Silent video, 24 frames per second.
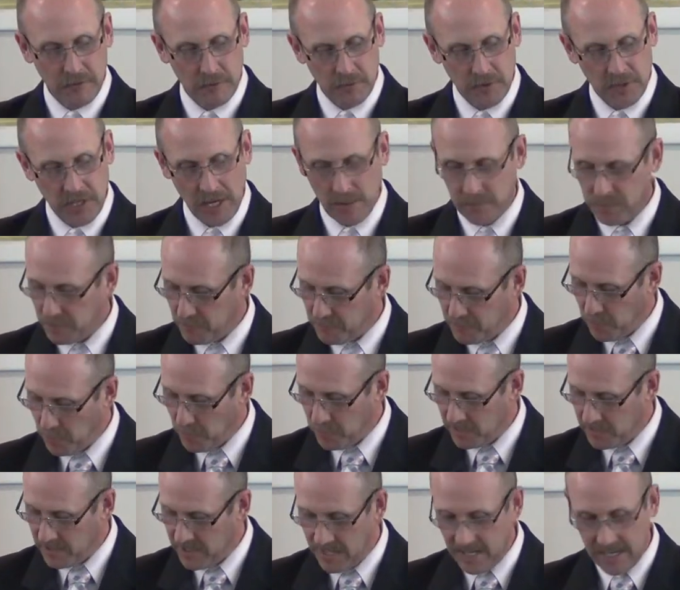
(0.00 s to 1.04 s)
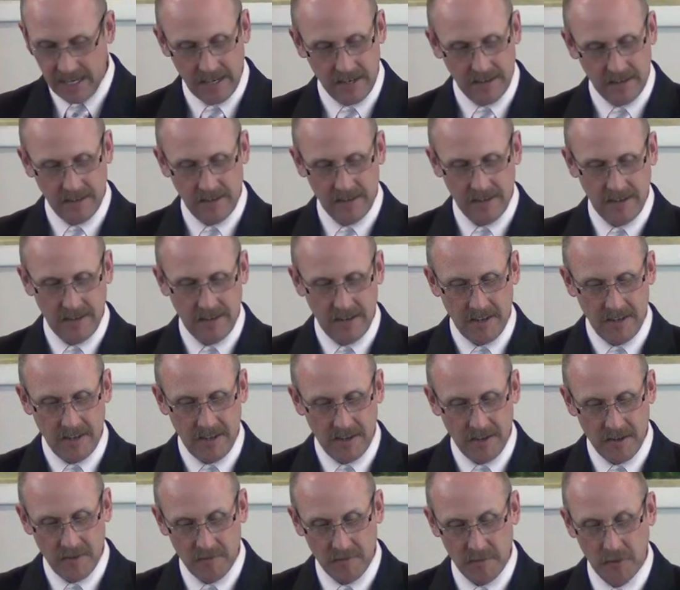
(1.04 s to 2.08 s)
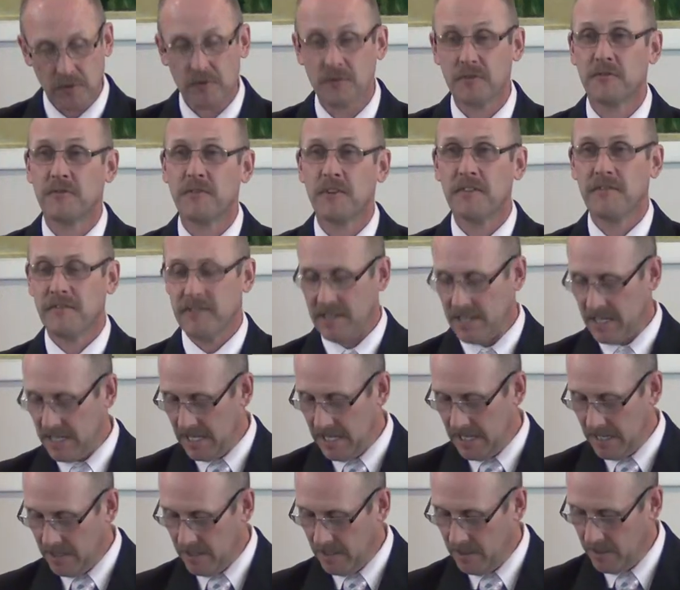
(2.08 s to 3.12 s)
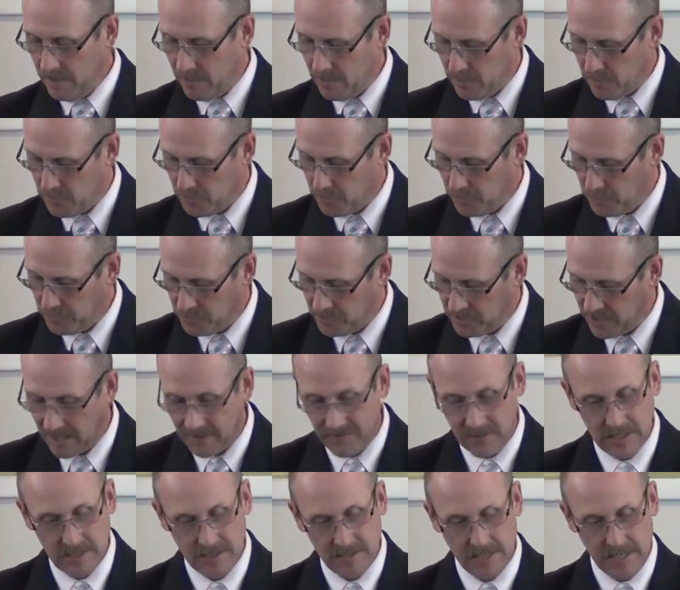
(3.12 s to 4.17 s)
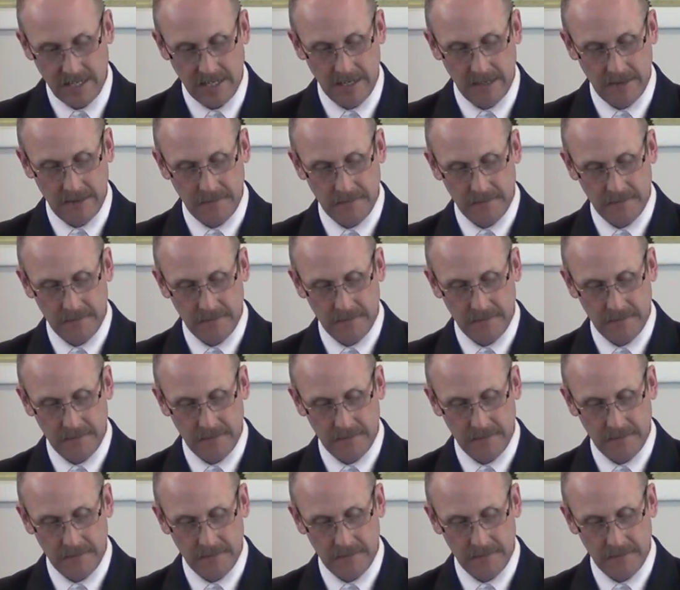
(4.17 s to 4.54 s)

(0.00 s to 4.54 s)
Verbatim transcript: from chapter 14, verse 15 through 17.